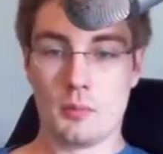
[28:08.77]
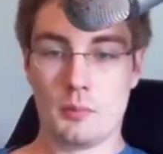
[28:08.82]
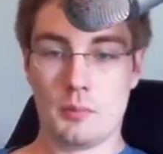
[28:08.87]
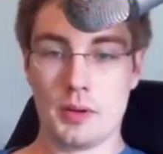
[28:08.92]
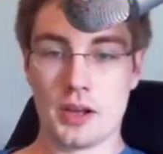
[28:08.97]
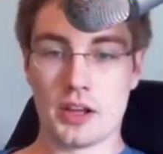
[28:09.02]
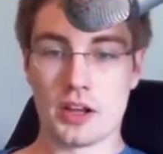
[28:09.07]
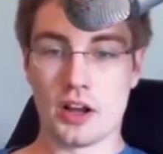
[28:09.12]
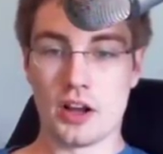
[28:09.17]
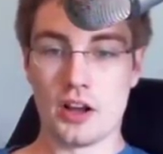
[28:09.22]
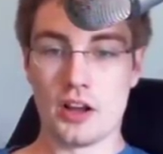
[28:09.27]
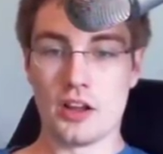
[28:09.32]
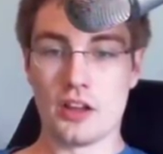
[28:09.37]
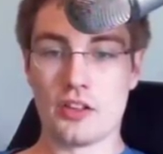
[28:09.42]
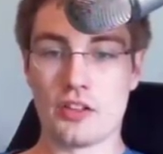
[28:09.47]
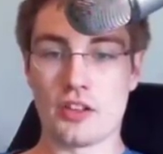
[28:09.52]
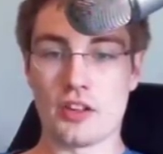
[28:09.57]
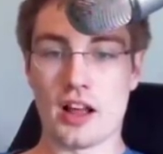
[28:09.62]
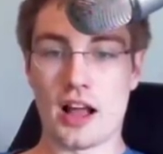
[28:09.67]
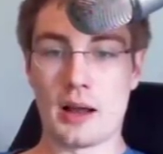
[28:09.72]
Because
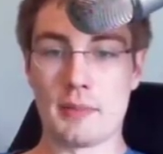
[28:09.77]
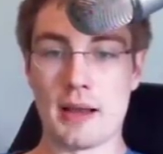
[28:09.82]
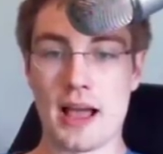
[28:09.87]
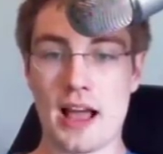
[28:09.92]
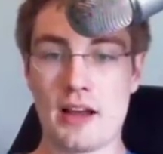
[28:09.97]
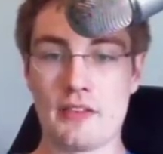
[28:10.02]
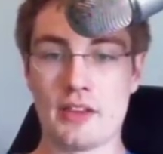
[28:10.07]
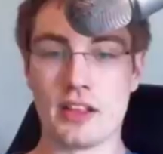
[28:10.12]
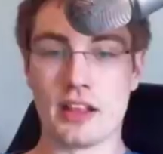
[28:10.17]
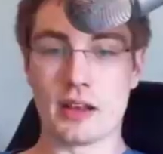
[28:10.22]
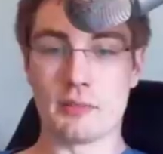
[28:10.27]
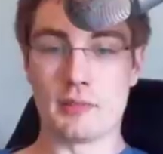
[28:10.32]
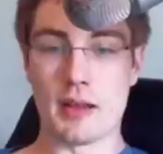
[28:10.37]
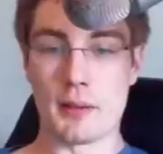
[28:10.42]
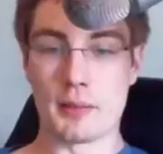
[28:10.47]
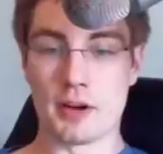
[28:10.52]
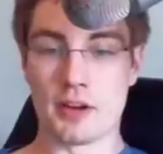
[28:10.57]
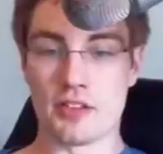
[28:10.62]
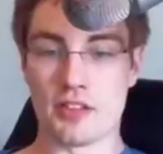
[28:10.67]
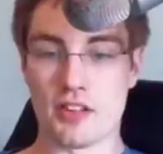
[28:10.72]
I'm having, like,
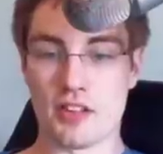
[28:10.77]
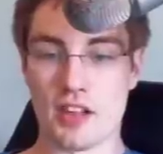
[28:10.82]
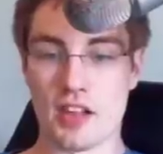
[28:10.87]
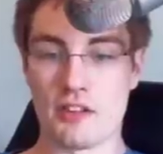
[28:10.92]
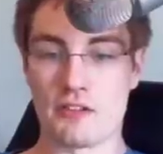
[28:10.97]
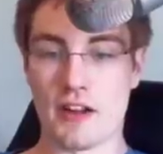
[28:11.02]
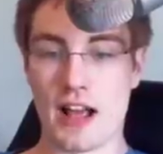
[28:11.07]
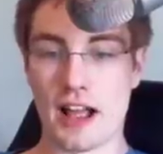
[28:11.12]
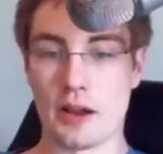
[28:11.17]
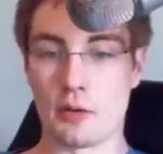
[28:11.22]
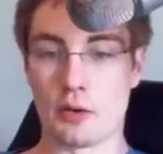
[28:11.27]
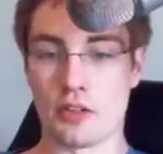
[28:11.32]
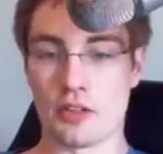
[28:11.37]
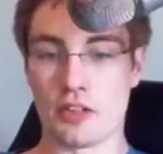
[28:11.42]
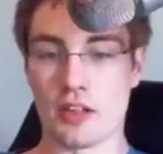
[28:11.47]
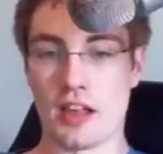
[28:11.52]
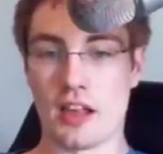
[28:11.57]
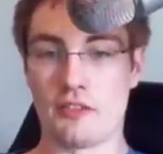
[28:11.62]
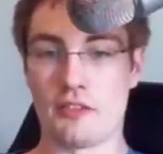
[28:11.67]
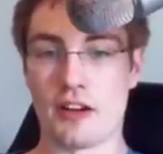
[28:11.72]
memories as if I was...
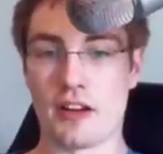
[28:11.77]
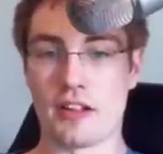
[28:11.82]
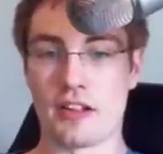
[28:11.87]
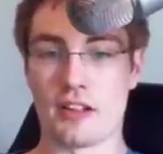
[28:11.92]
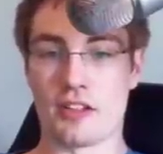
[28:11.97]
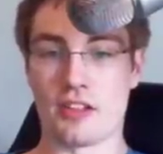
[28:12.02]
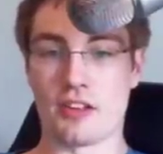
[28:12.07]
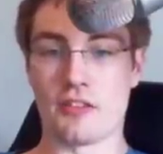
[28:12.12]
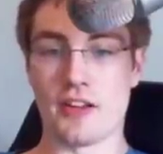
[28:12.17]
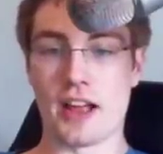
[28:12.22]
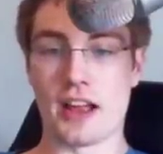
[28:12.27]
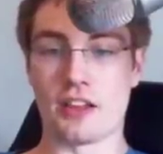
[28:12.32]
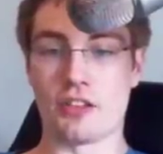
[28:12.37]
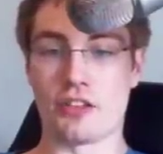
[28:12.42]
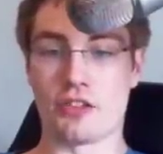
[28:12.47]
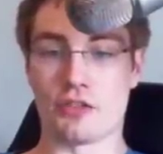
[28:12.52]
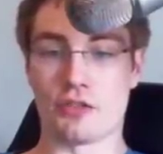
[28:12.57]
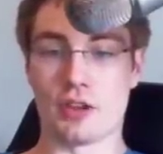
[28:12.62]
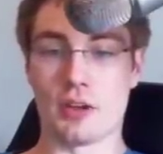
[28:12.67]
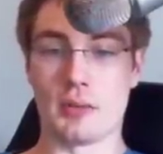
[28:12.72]
if I, As if I had
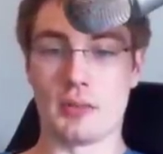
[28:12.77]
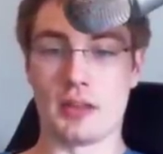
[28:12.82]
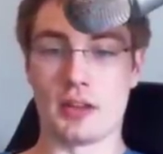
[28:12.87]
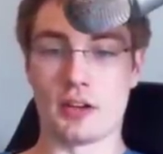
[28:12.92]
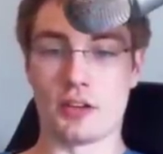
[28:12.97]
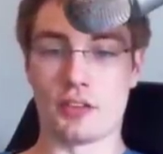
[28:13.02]
streamed it or